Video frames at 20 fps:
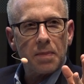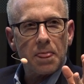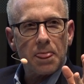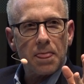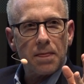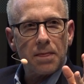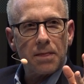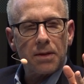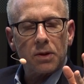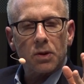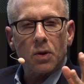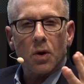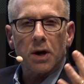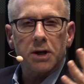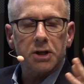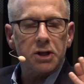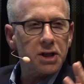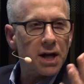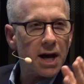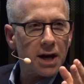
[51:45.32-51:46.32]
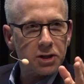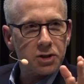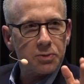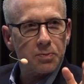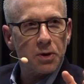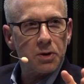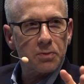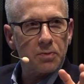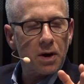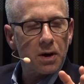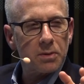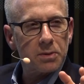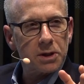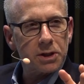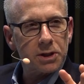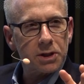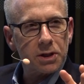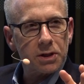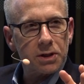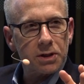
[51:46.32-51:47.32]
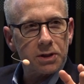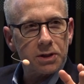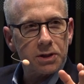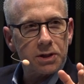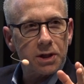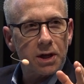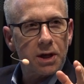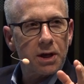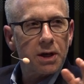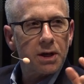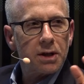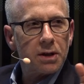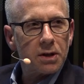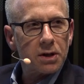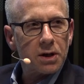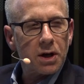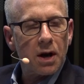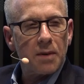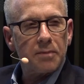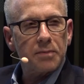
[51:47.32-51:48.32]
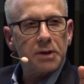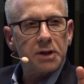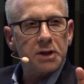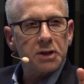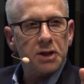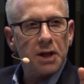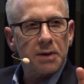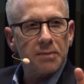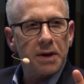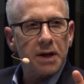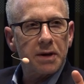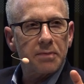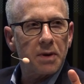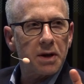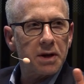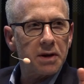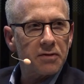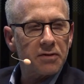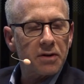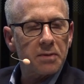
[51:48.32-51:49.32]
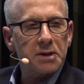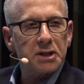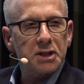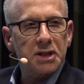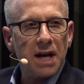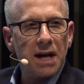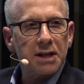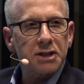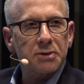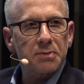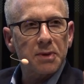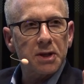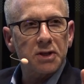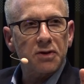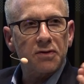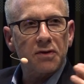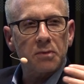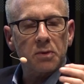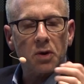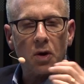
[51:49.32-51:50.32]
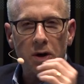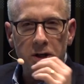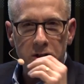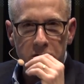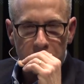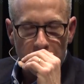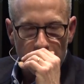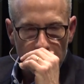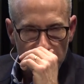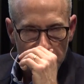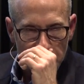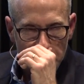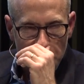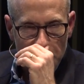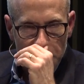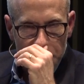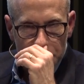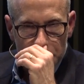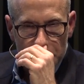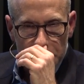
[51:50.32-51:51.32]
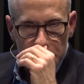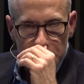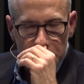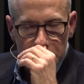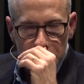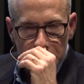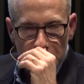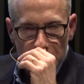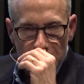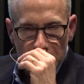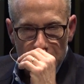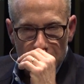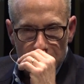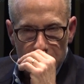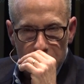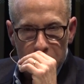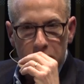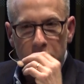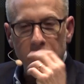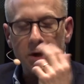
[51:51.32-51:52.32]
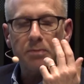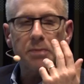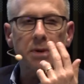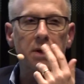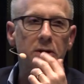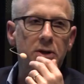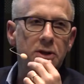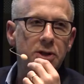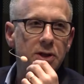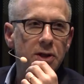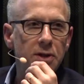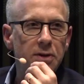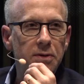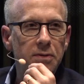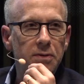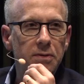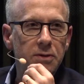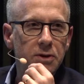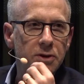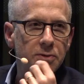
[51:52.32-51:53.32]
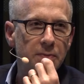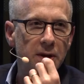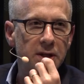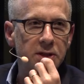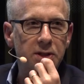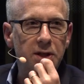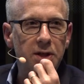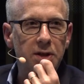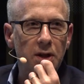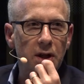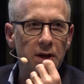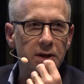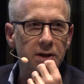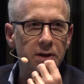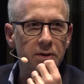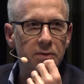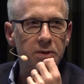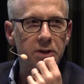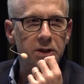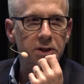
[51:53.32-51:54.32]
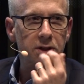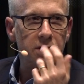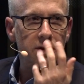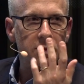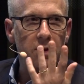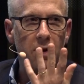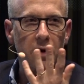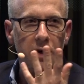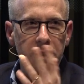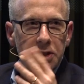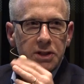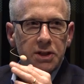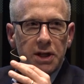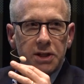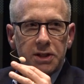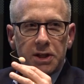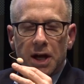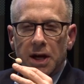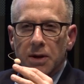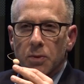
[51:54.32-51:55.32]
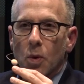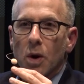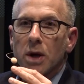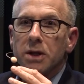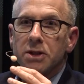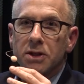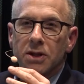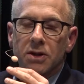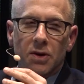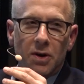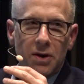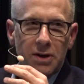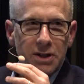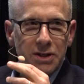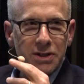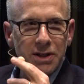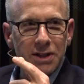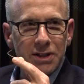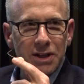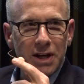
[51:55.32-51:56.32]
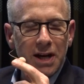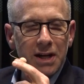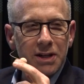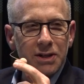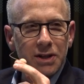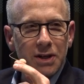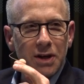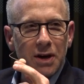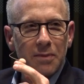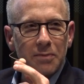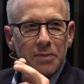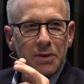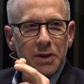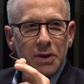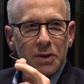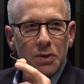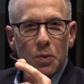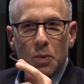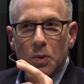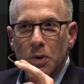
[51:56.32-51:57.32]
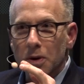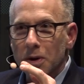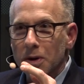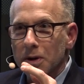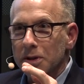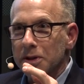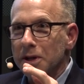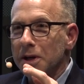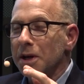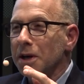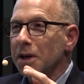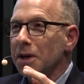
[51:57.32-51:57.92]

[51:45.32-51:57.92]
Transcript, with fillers: The large textbook publishers, the companies that make money from assessments, from large scale assessments. I mean, you look at Pearson, which is based in London, which is the largest educate was the largest education company in the world.